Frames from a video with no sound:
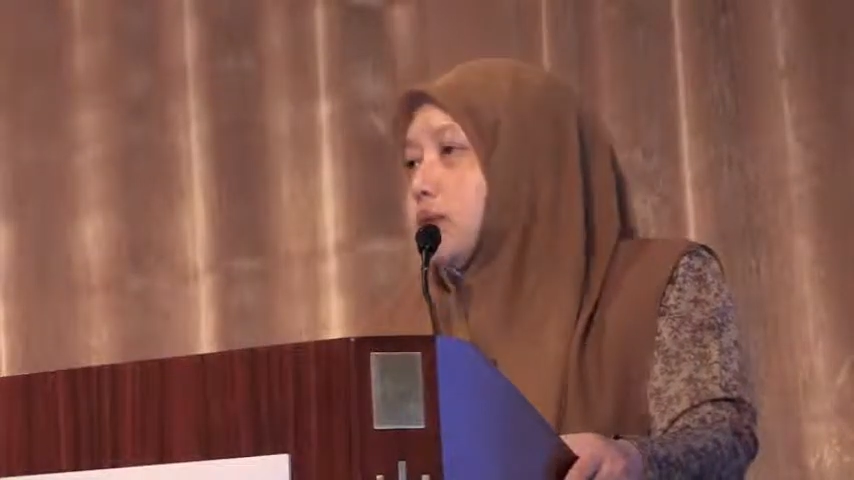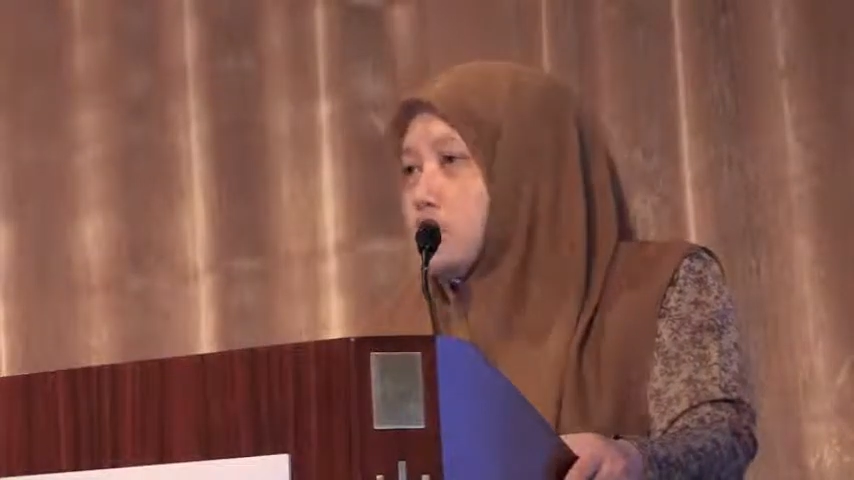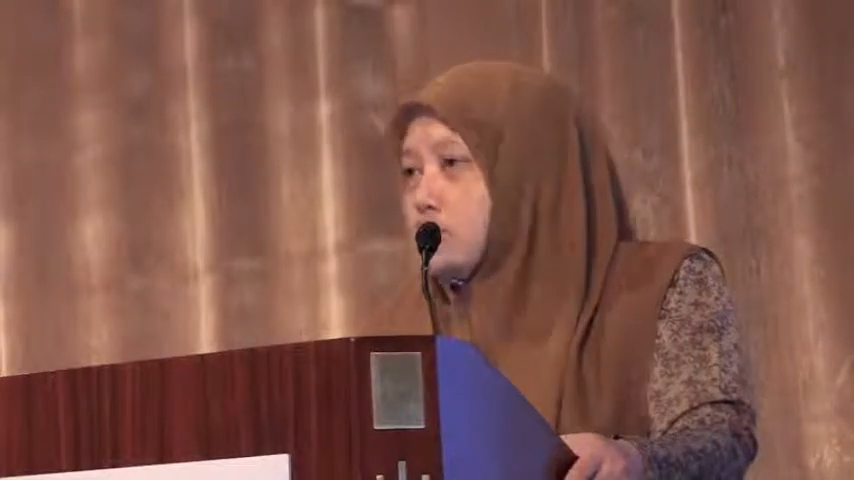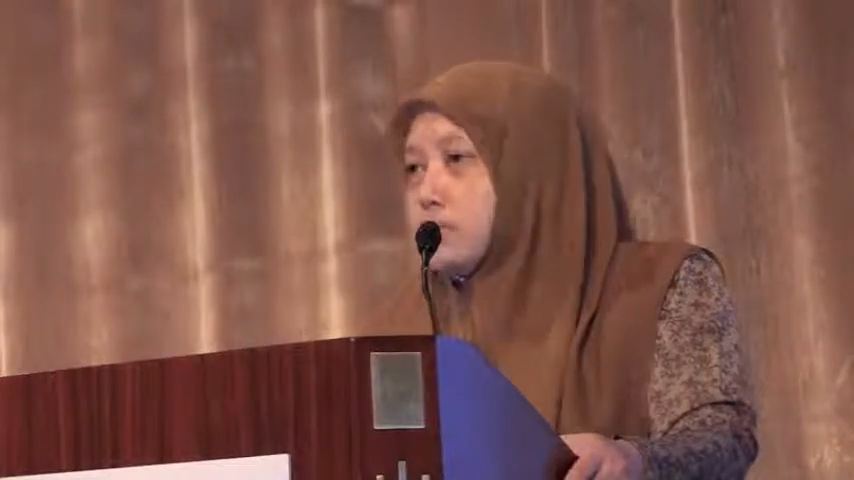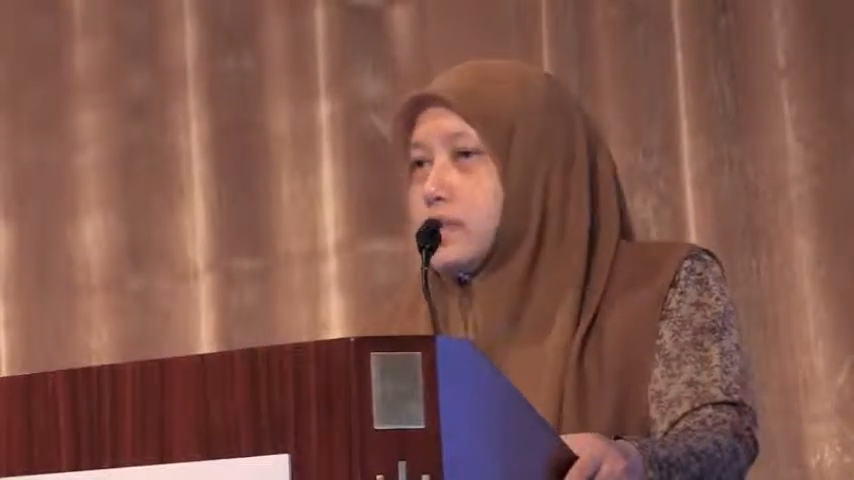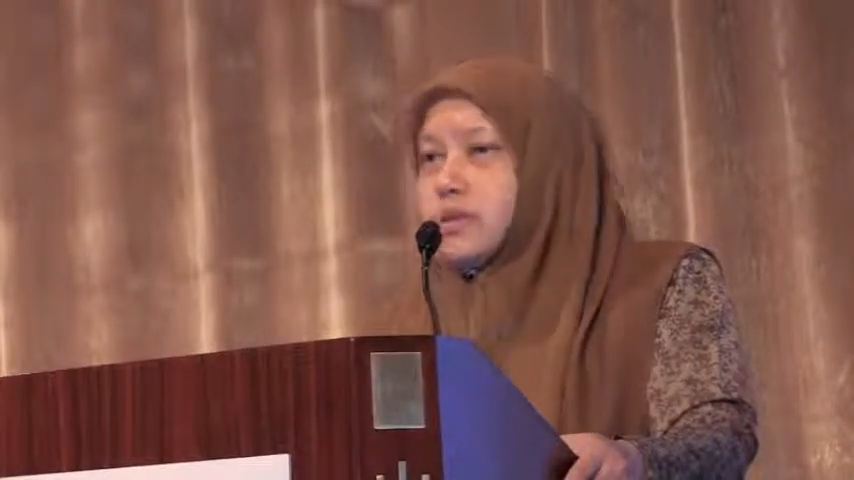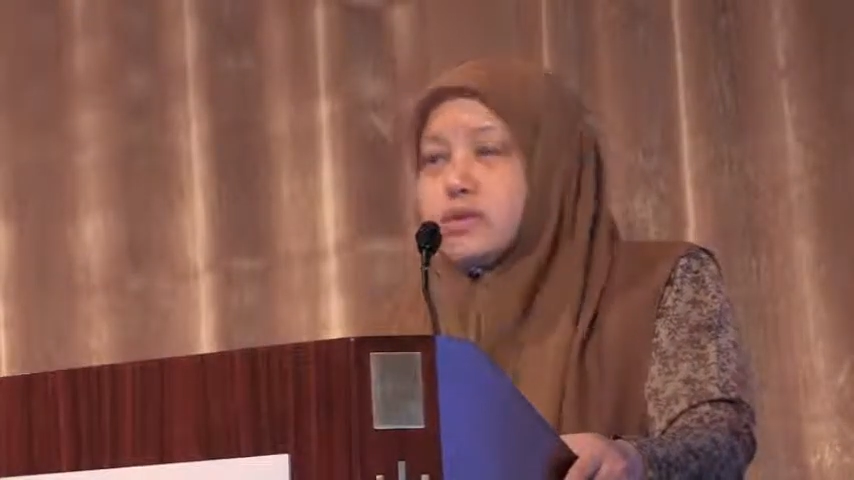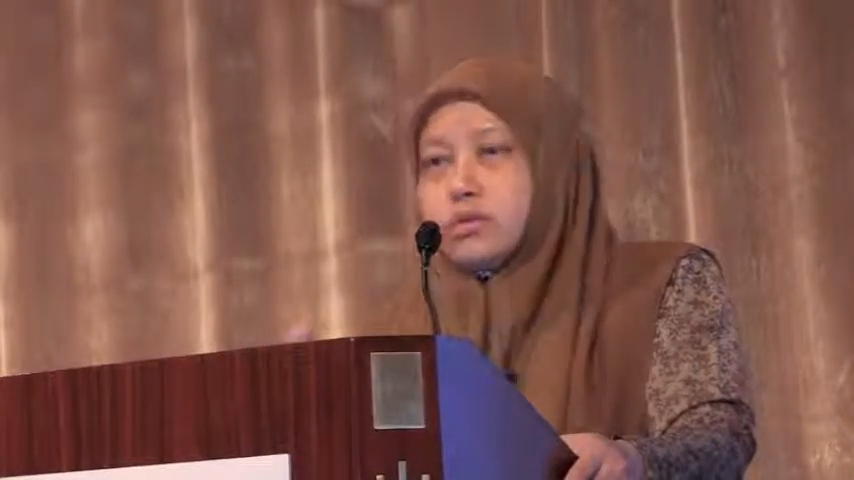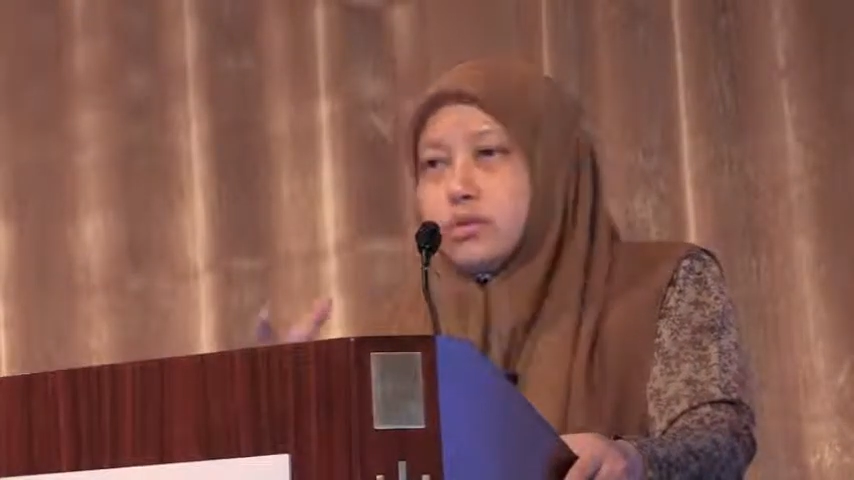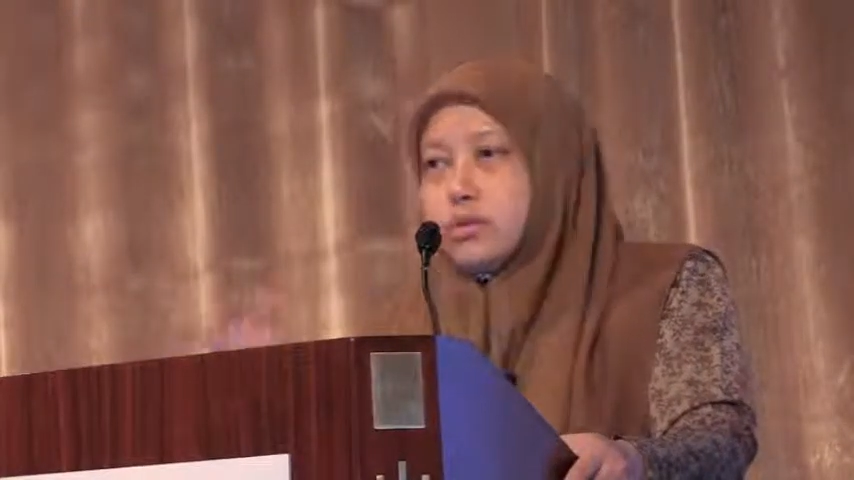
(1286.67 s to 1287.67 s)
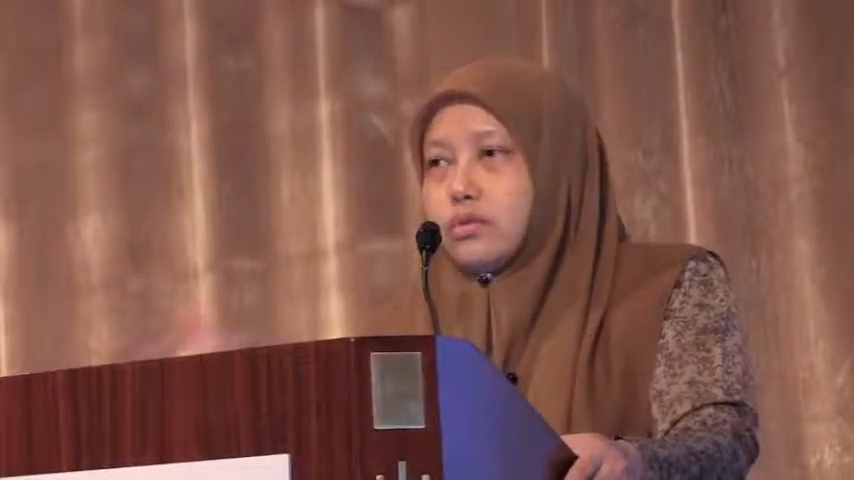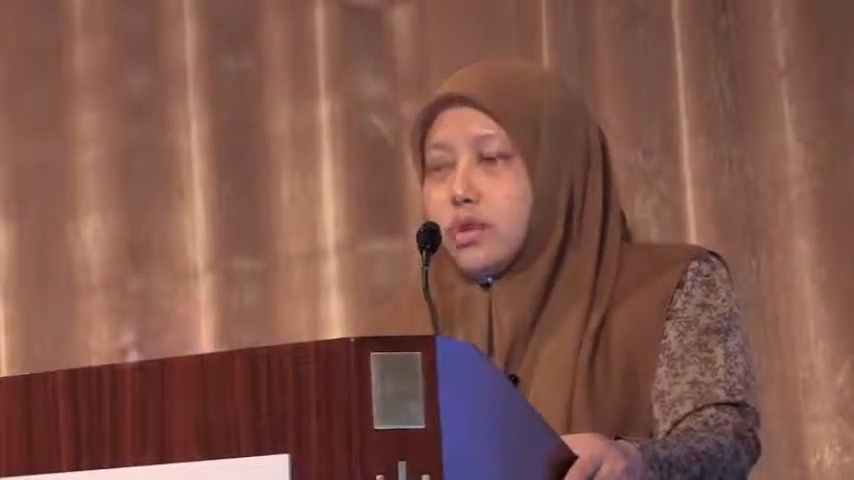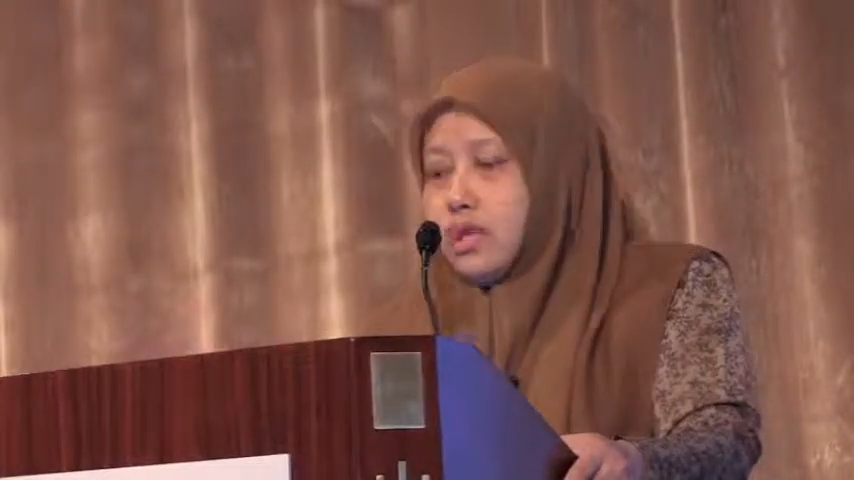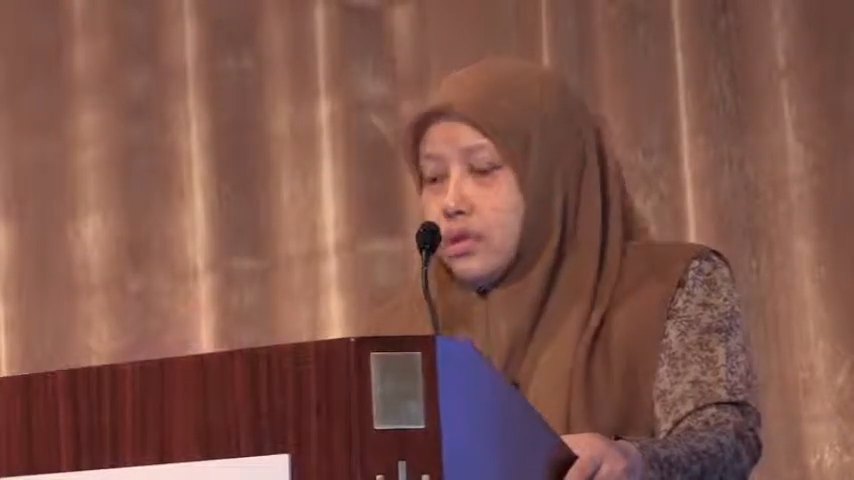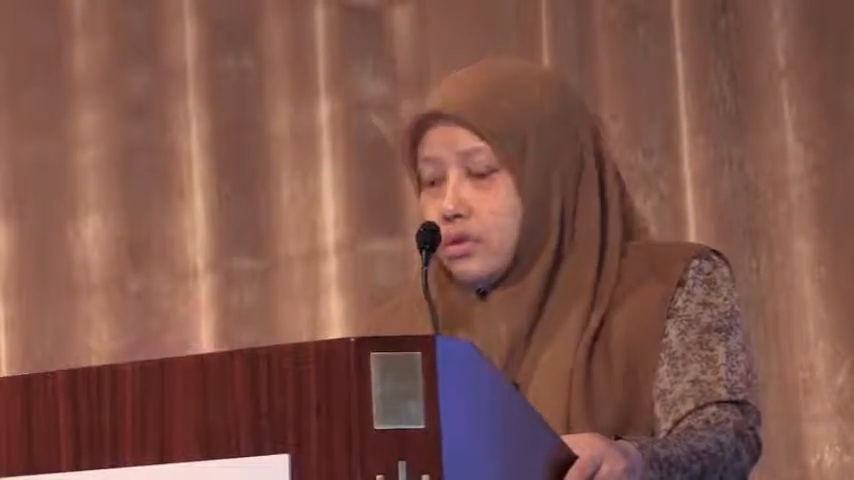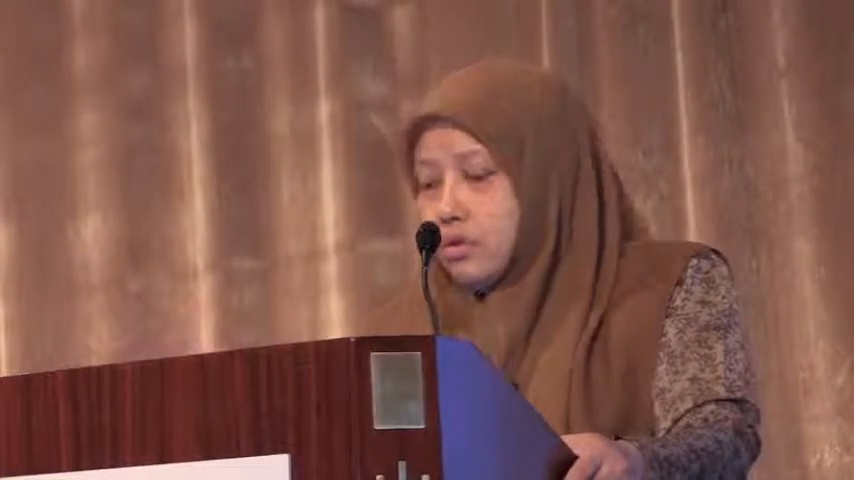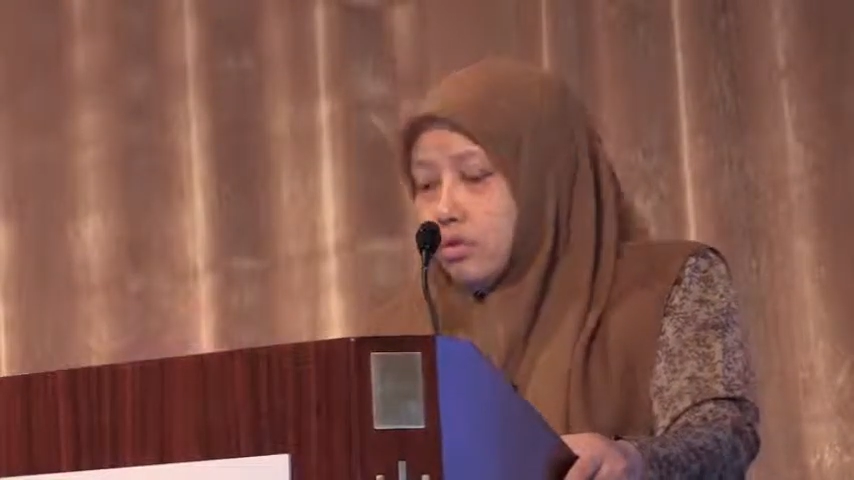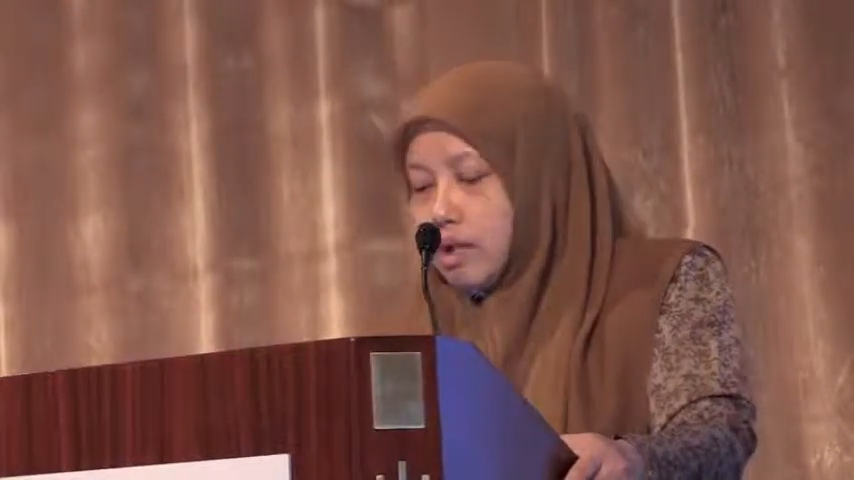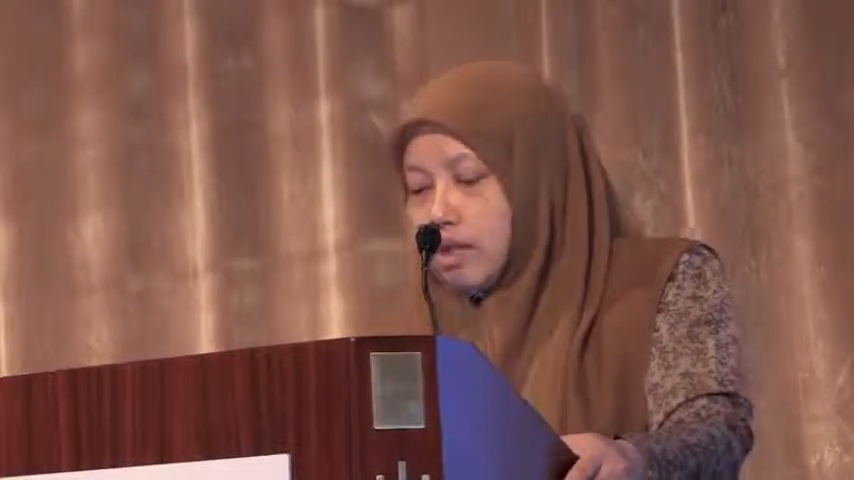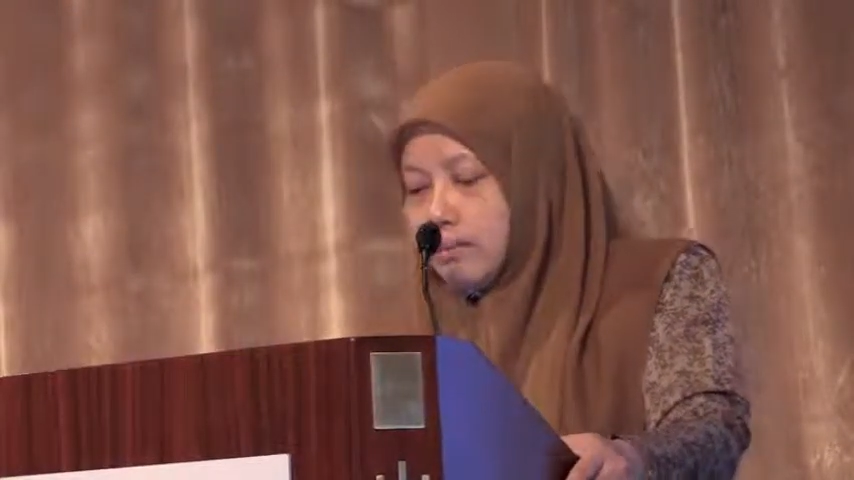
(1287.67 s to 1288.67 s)
instruments or vehicles
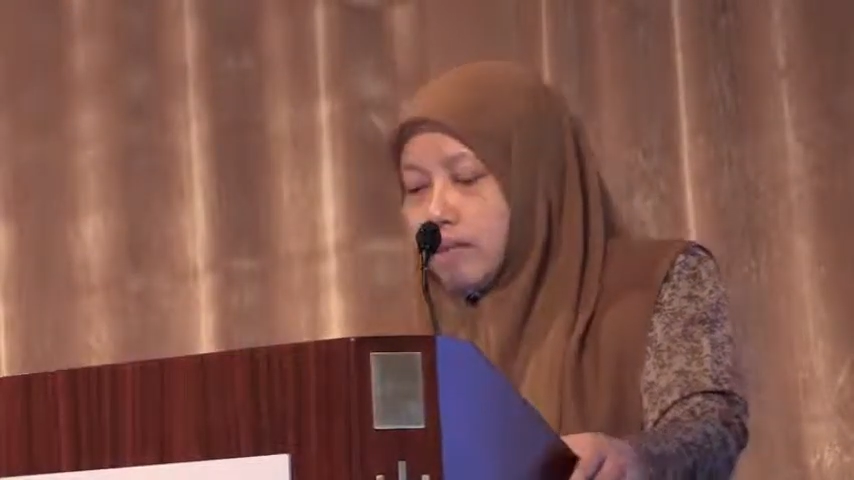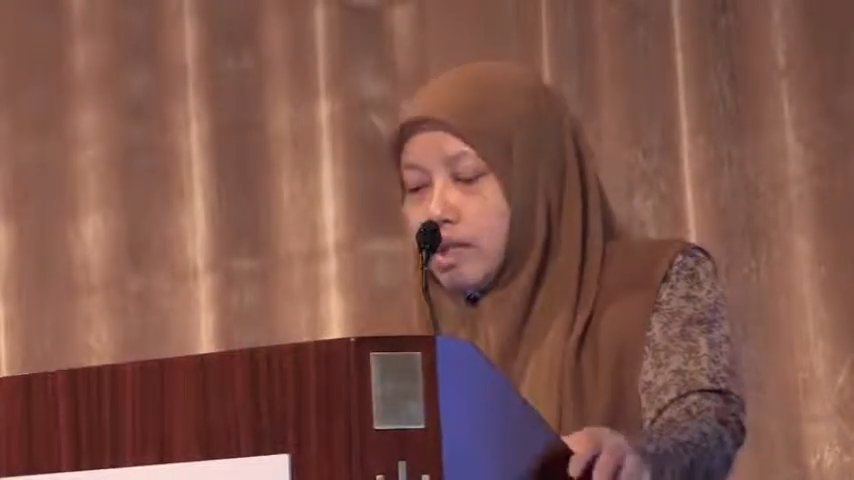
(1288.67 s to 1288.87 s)
only.